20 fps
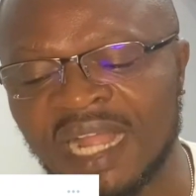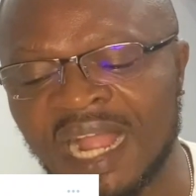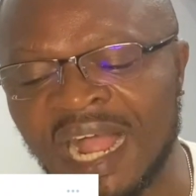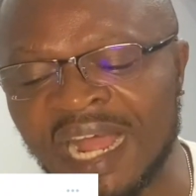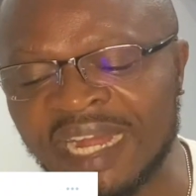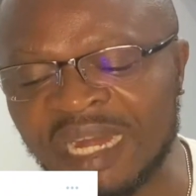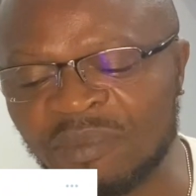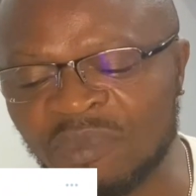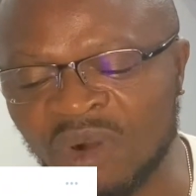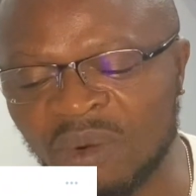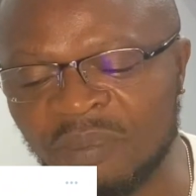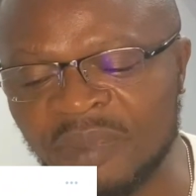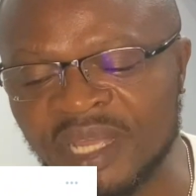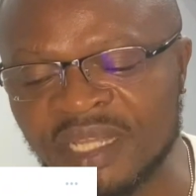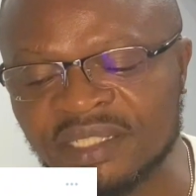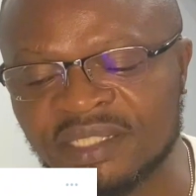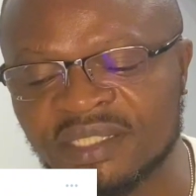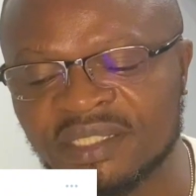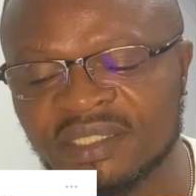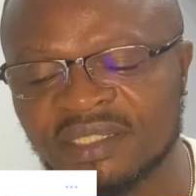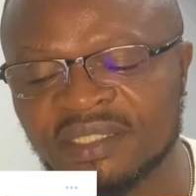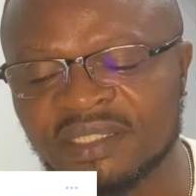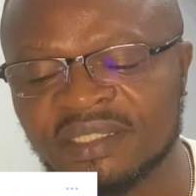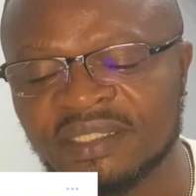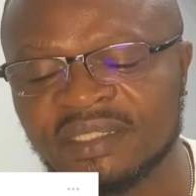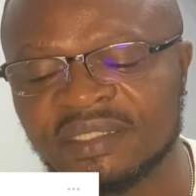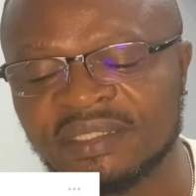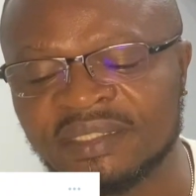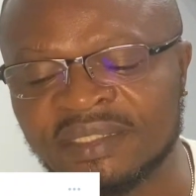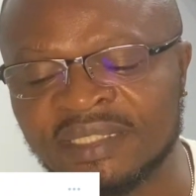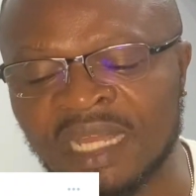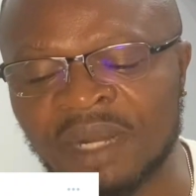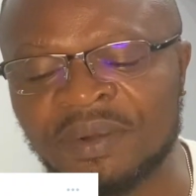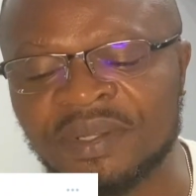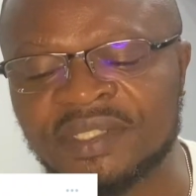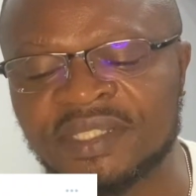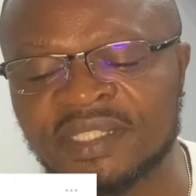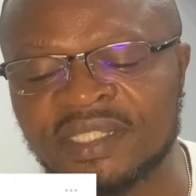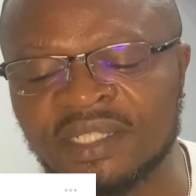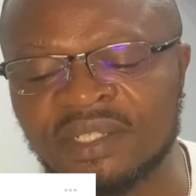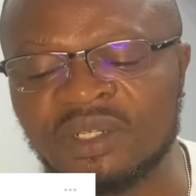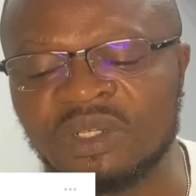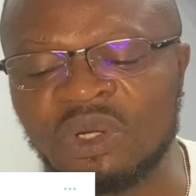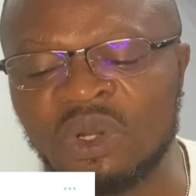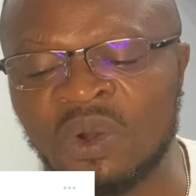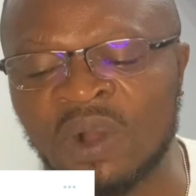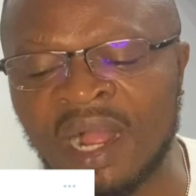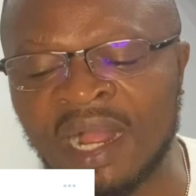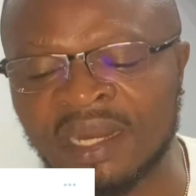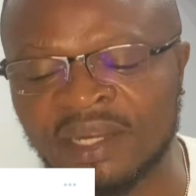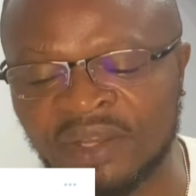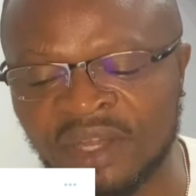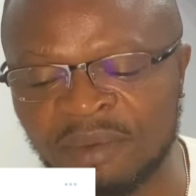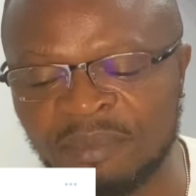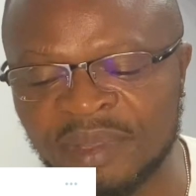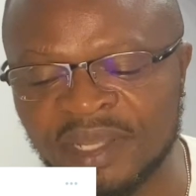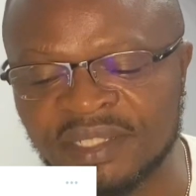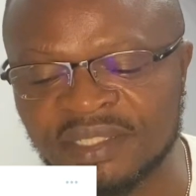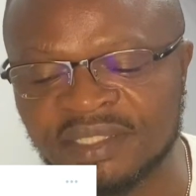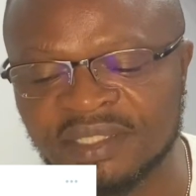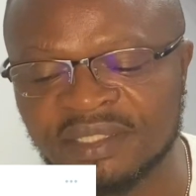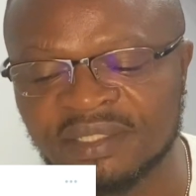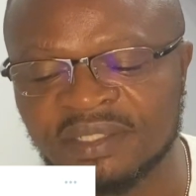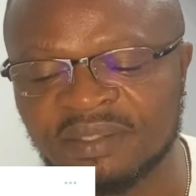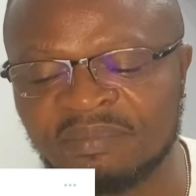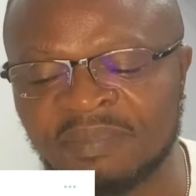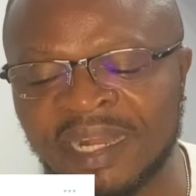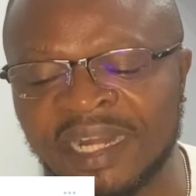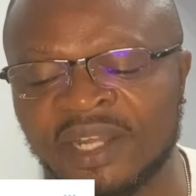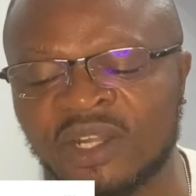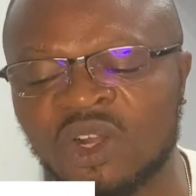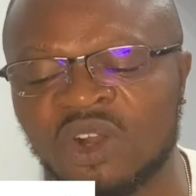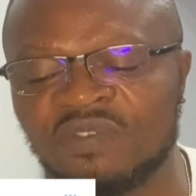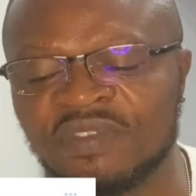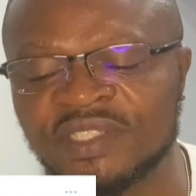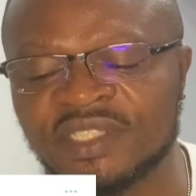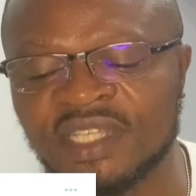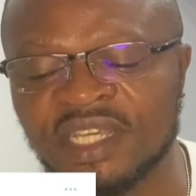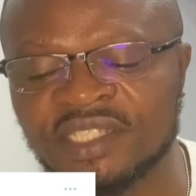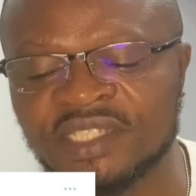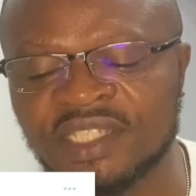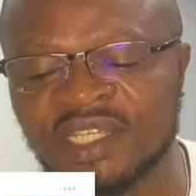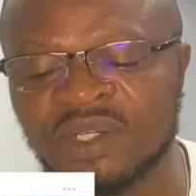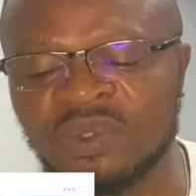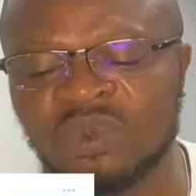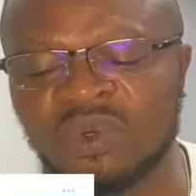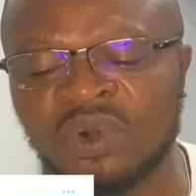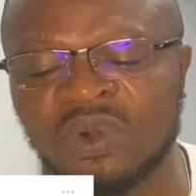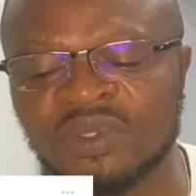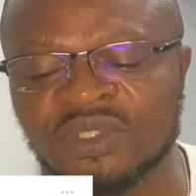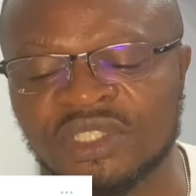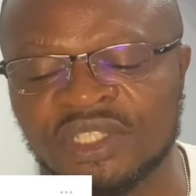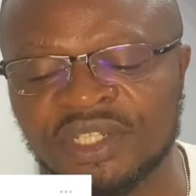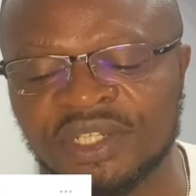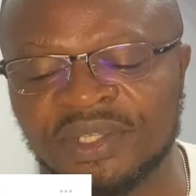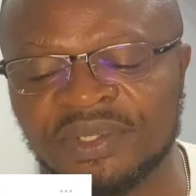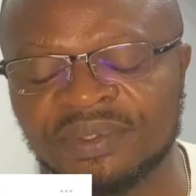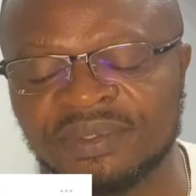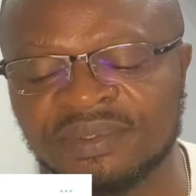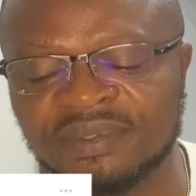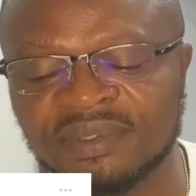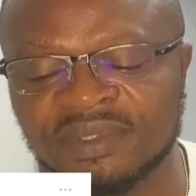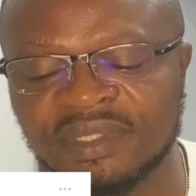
At the moment, there is still no agreement, but the conversation will continue.